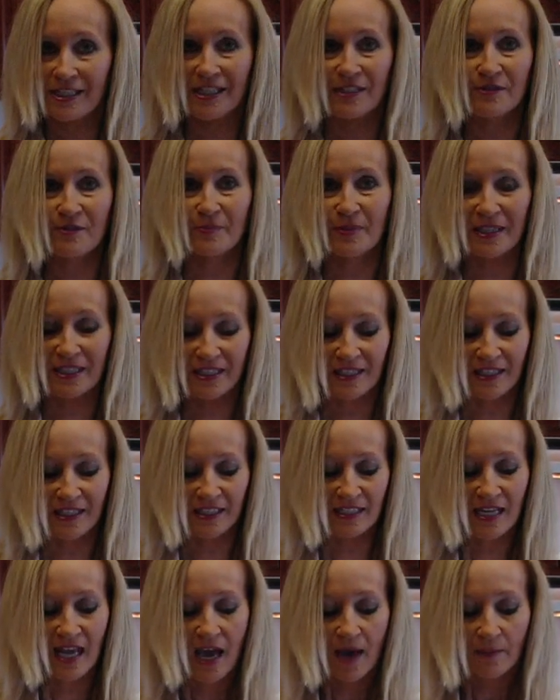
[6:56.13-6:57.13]
things would be
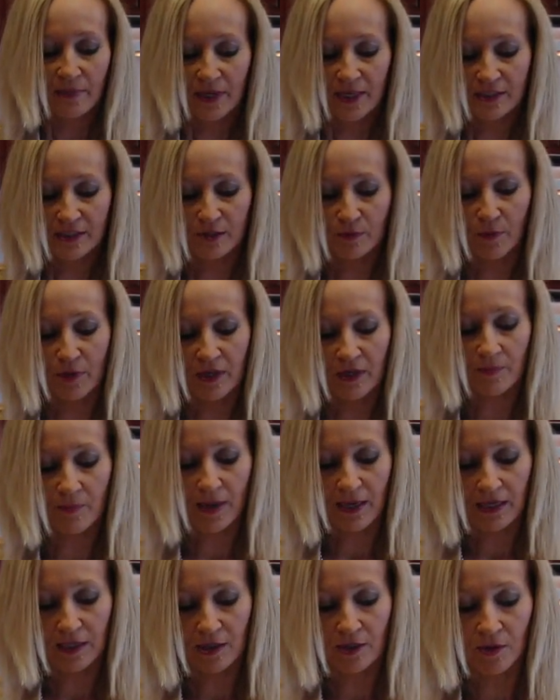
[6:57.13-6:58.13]
good. But I just wanted to
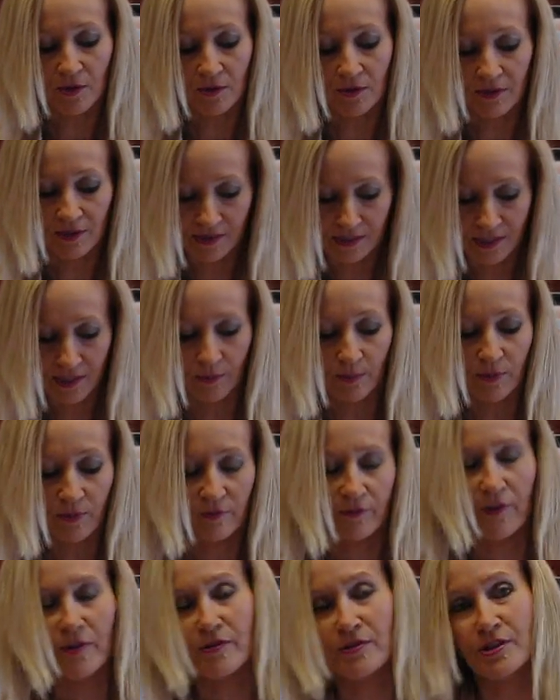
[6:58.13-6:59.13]
make you the simple
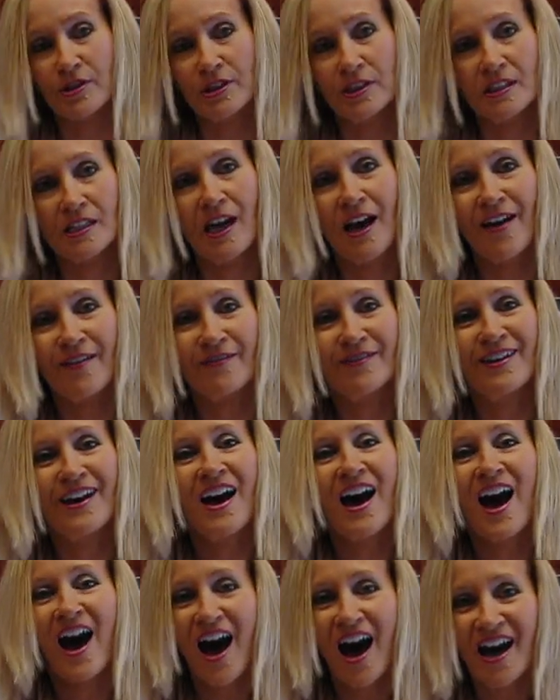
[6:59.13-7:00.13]
version of
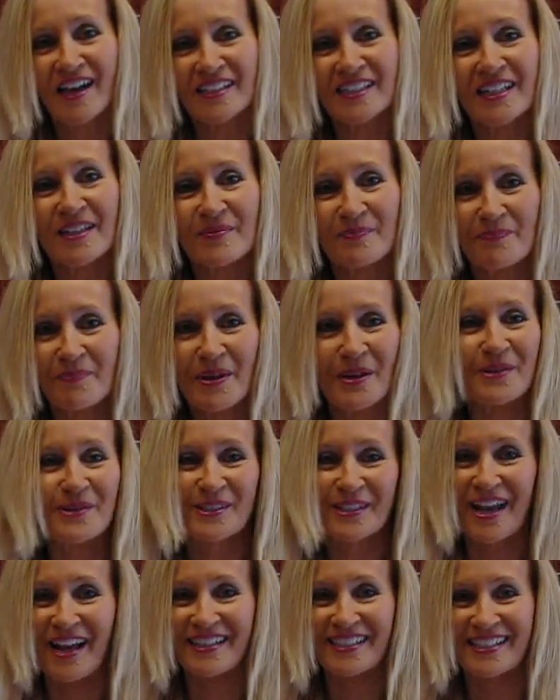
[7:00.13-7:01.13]
hot
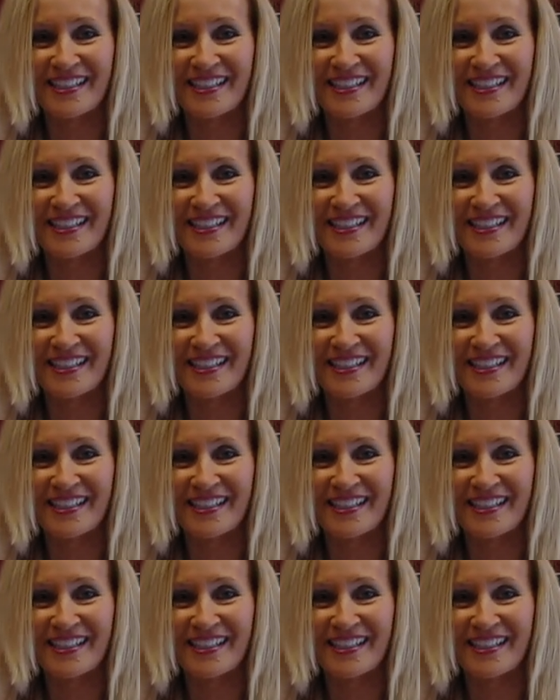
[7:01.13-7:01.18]
butterscotch